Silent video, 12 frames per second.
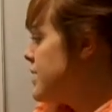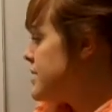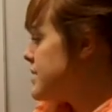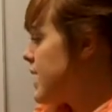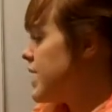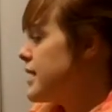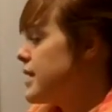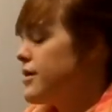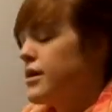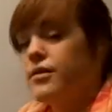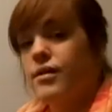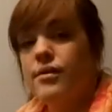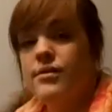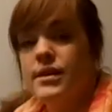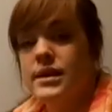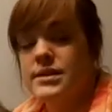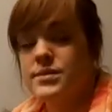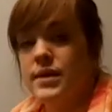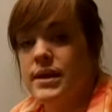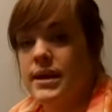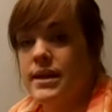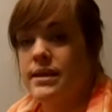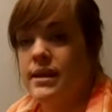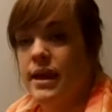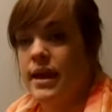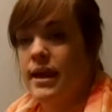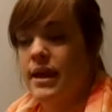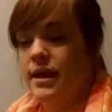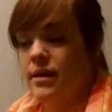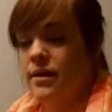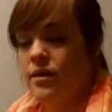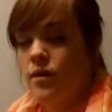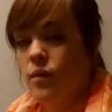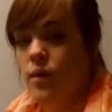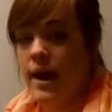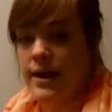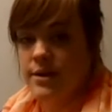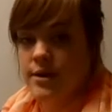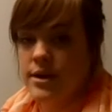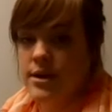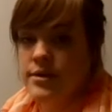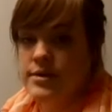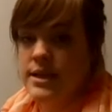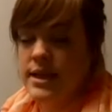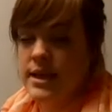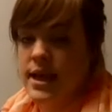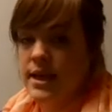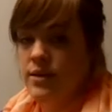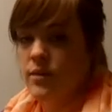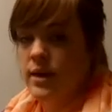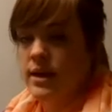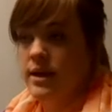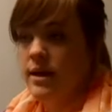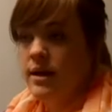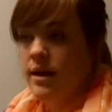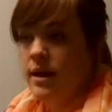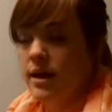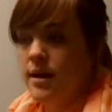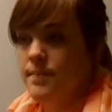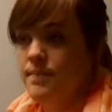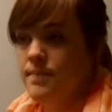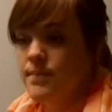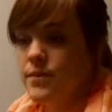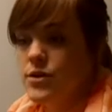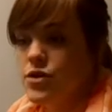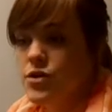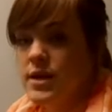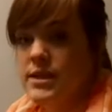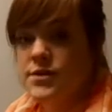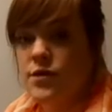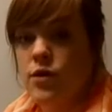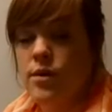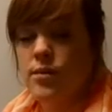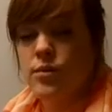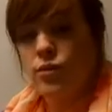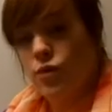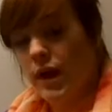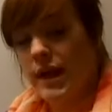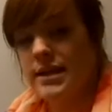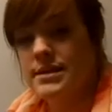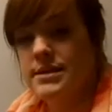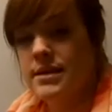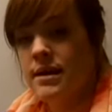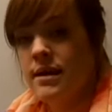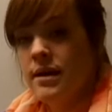Secondary growth is when they get wider, and you see that when um, trees form rings.